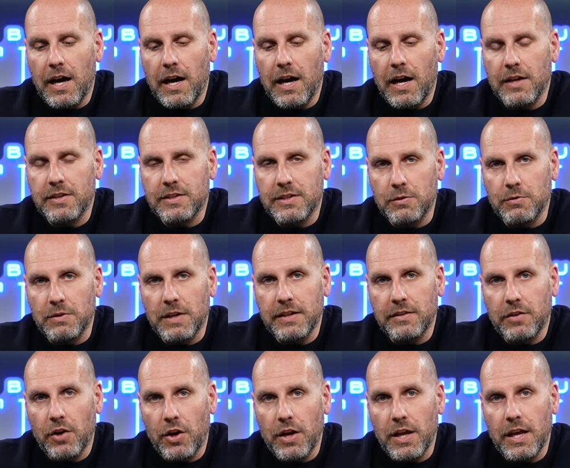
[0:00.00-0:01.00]
a Steel
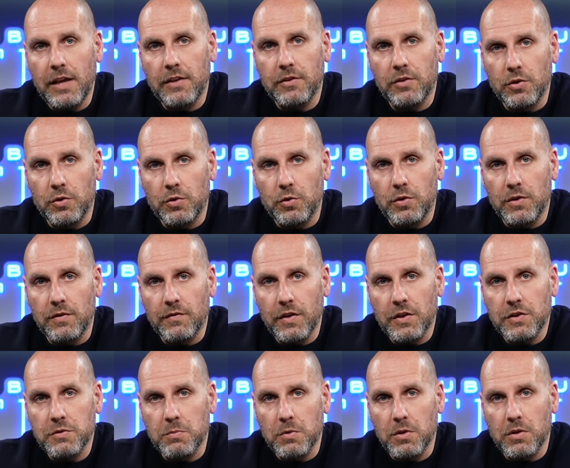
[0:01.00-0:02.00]
Daytona is a good
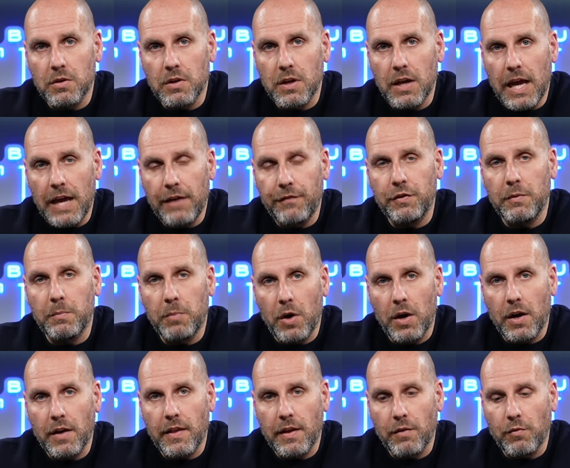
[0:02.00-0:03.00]
investment if you
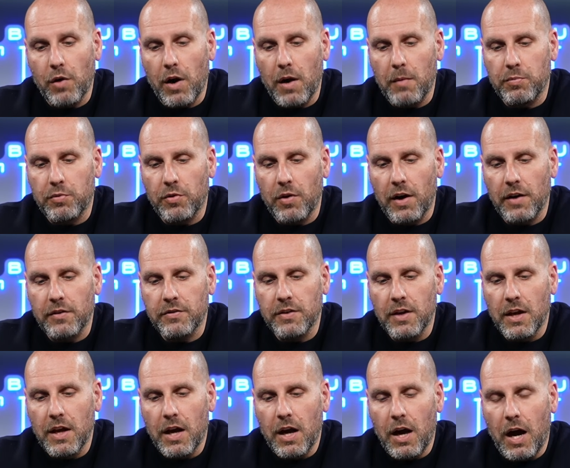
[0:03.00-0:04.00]
buy it at the right price.
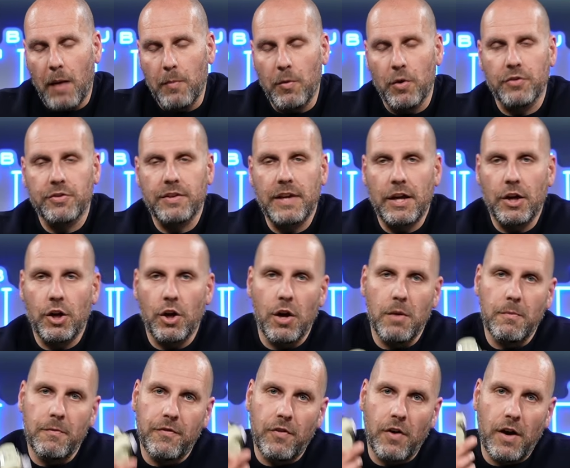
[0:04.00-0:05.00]
I'm not saying go
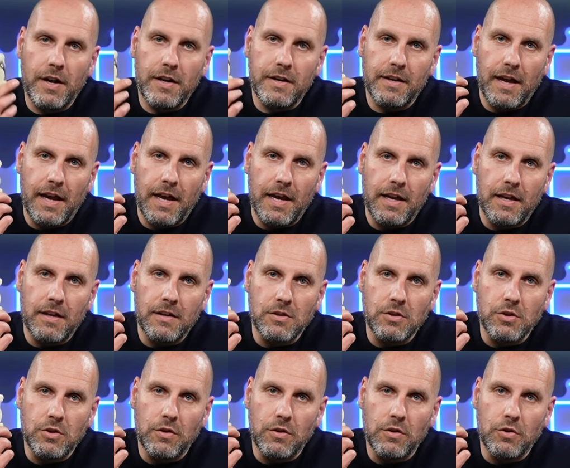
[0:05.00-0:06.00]
and find a
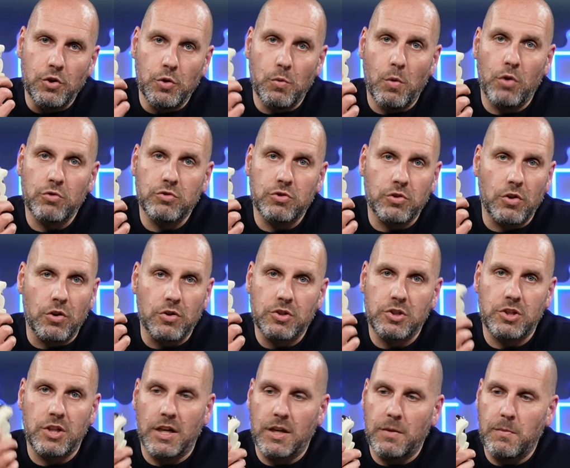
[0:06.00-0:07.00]
new old stock
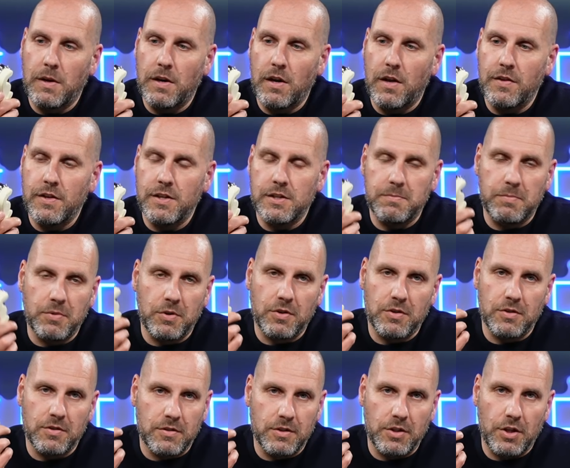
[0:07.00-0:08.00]
stickered one like this,
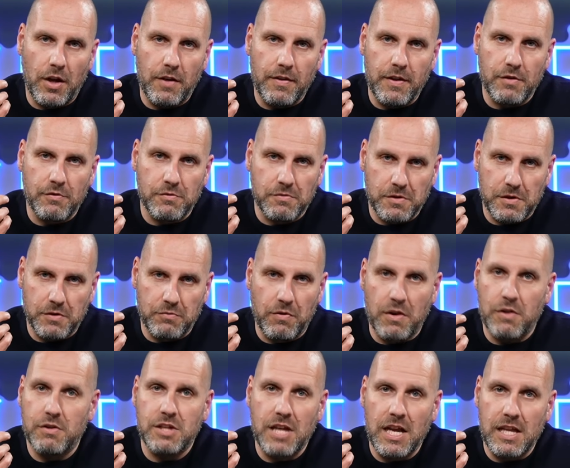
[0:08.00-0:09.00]
because, you know, they're as
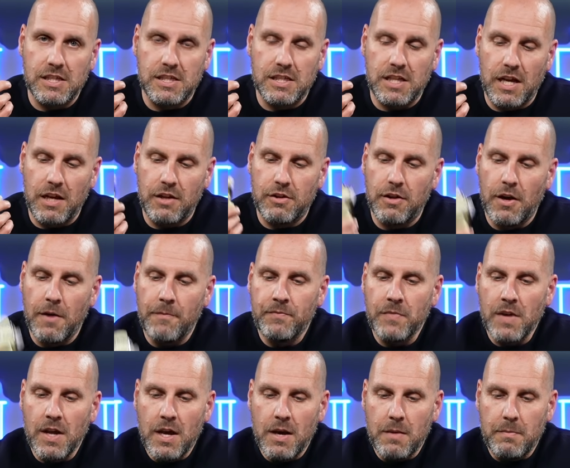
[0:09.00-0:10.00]
rare as hen's teeth.
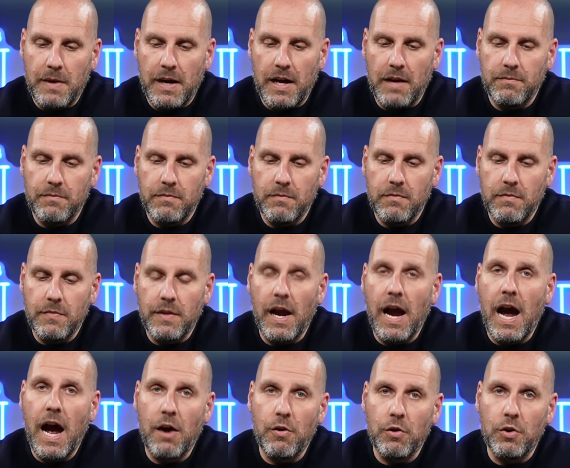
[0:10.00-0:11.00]
But they
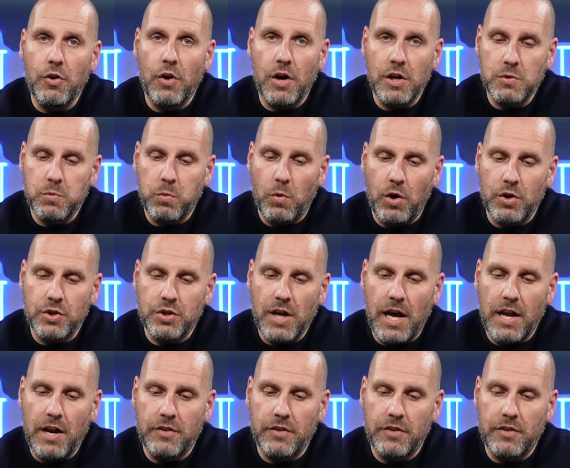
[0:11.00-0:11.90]
are a nice watch, and I